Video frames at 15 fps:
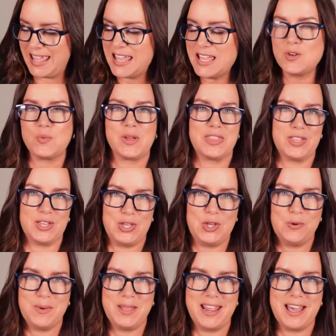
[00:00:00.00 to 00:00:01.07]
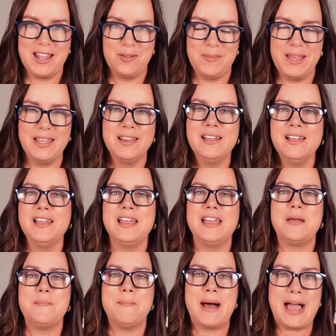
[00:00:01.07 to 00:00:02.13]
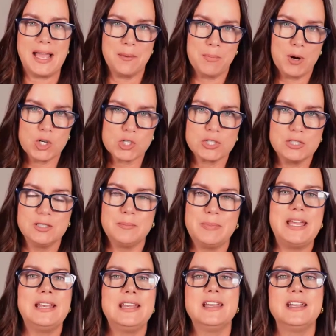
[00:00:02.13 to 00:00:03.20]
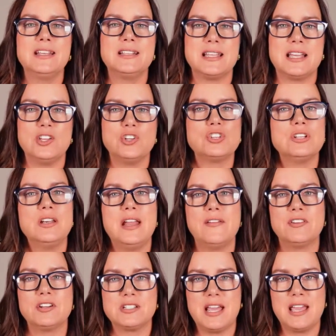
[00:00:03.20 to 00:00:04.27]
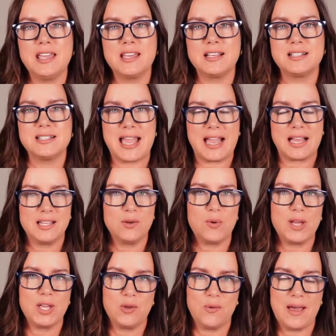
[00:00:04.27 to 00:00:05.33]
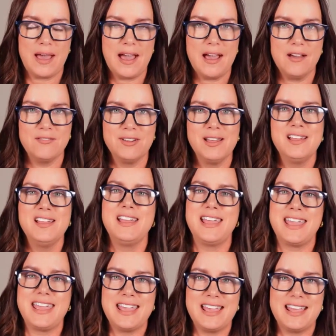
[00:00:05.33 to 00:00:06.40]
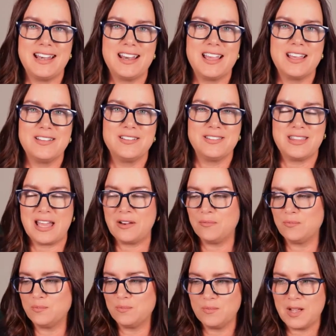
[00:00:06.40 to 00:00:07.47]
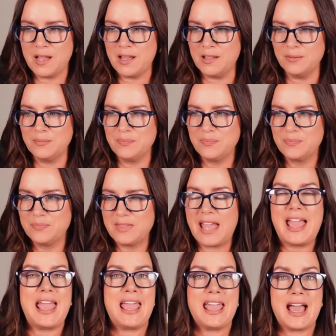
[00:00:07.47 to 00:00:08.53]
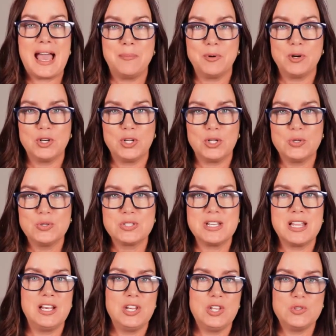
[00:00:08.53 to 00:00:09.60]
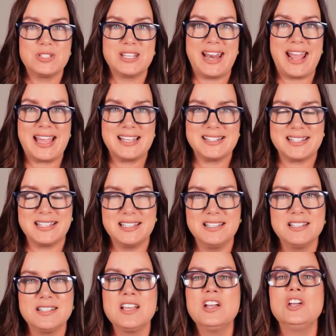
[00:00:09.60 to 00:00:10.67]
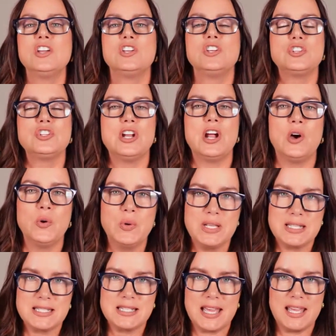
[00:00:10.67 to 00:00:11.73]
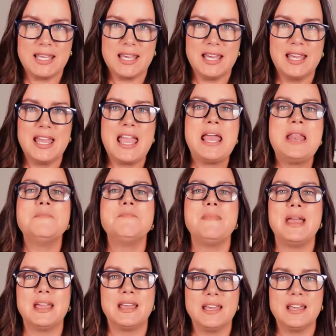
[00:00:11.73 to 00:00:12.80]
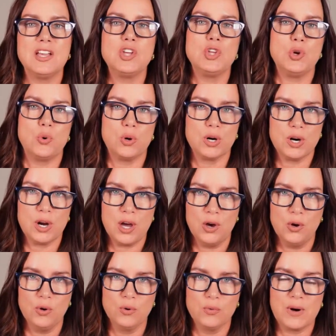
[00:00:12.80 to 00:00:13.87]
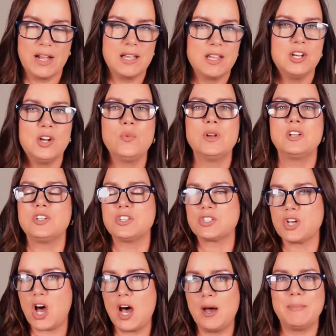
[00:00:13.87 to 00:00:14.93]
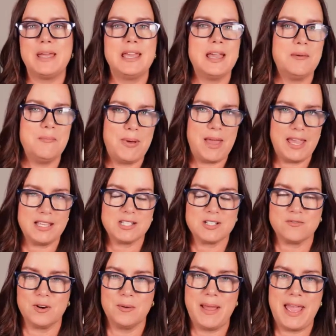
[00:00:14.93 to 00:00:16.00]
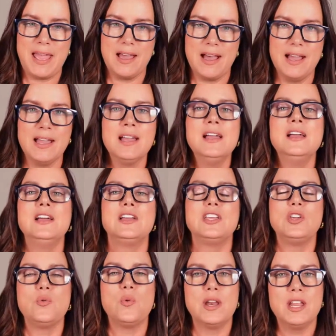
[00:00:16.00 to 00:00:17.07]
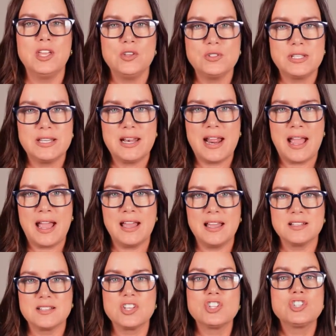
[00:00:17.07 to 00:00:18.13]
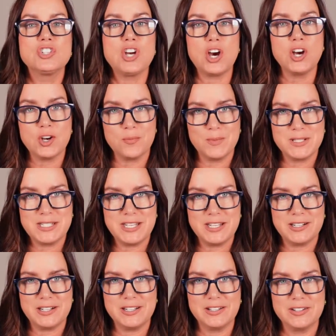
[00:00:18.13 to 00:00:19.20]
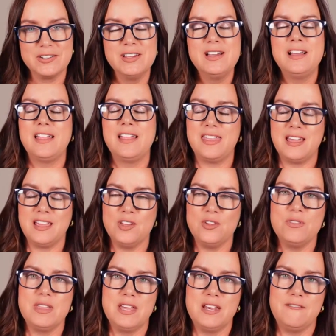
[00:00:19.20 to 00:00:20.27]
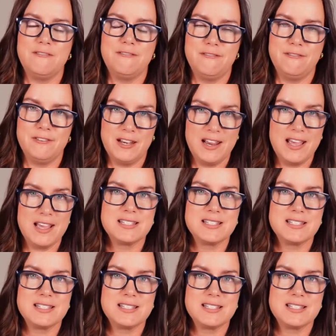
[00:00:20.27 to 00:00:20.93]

with a human element. My personal opinion is that you should never take exactly what you have in that AI produced and use it as is. You should always take it and make it your own, right? You don't want to just copy and paste from AI. You want to use it as starter material that you then finesse